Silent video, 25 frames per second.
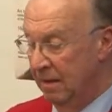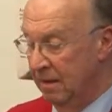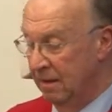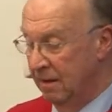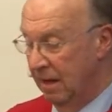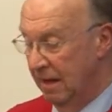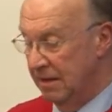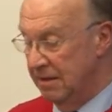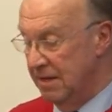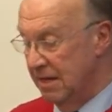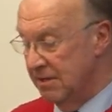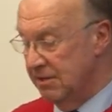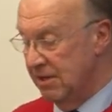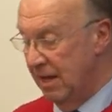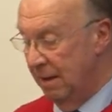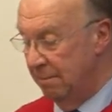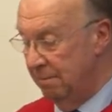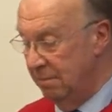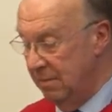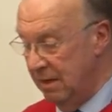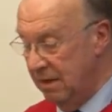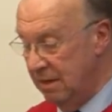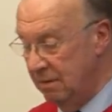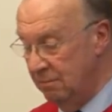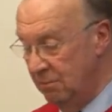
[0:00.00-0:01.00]
And does that
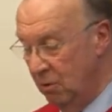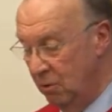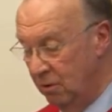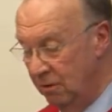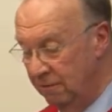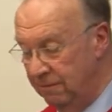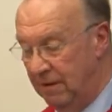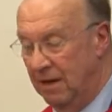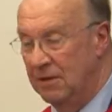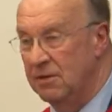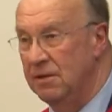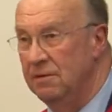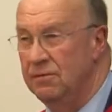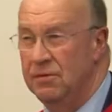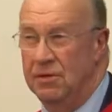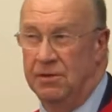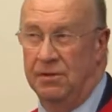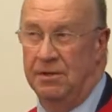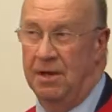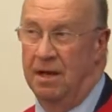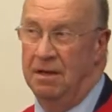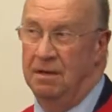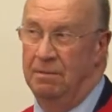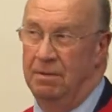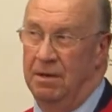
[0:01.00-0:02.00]
mean more effective
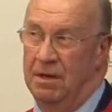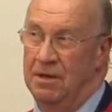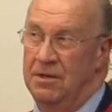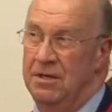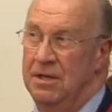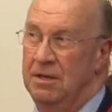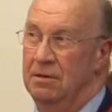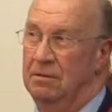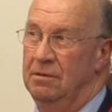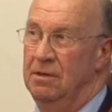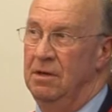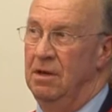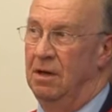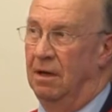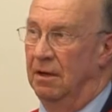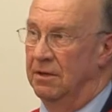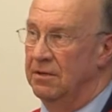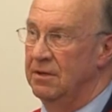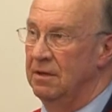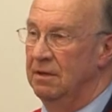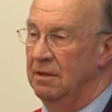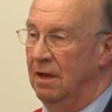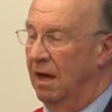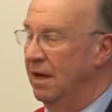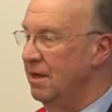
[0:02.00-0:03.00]
sustainability or
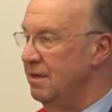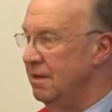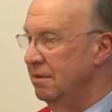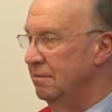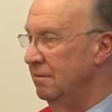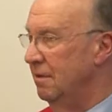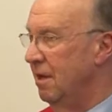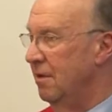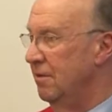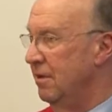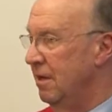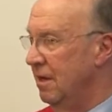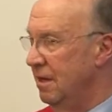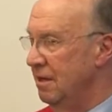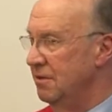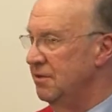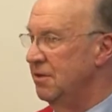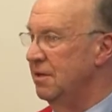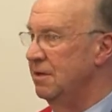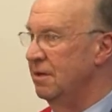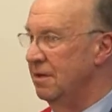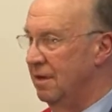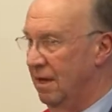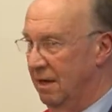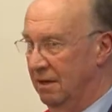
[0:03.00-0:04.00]
not? I don't know the
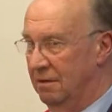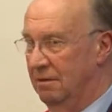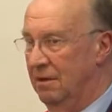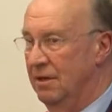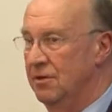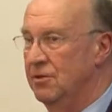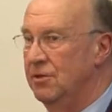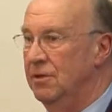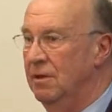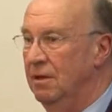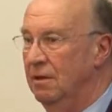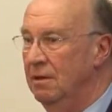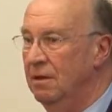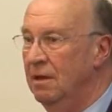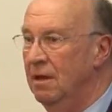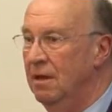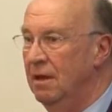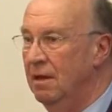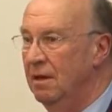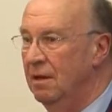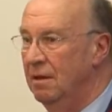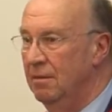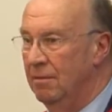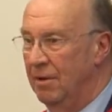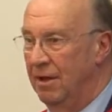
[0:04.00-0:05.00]
answer to that question,
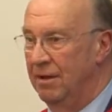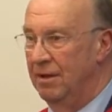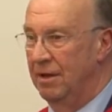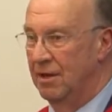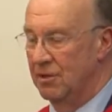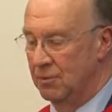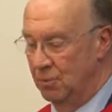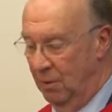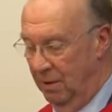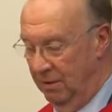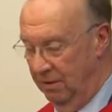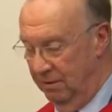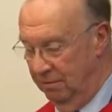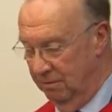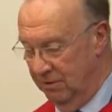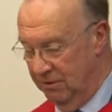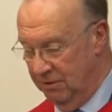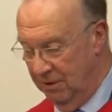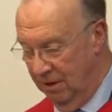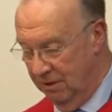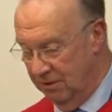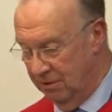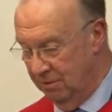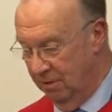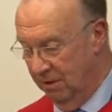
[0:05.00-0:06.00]
but I think that's one of the
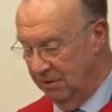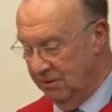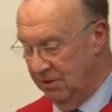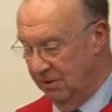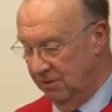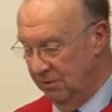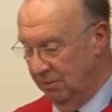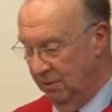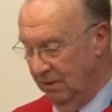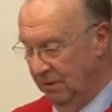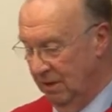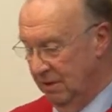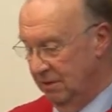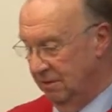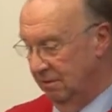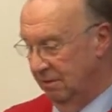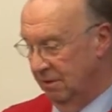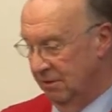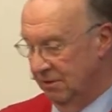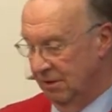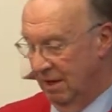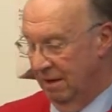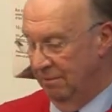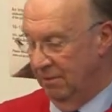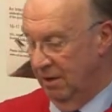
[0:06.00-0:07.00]
research questions we need to
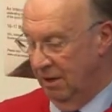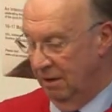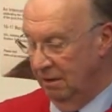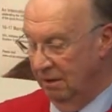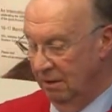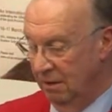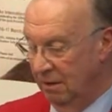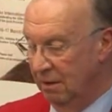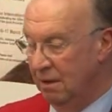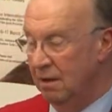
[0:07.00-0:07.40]
examine.